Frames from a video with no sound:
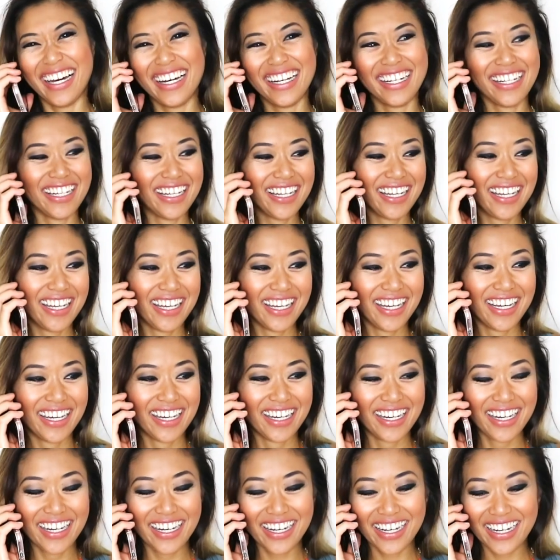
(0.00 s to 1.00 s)

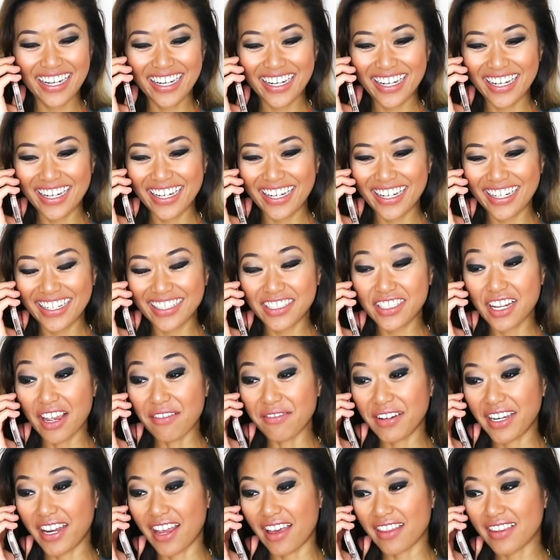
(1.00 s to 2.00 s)
Do you
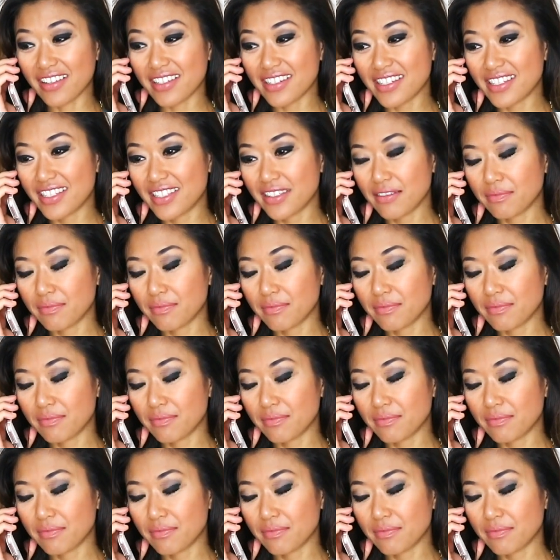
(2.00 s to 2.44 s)
have any others?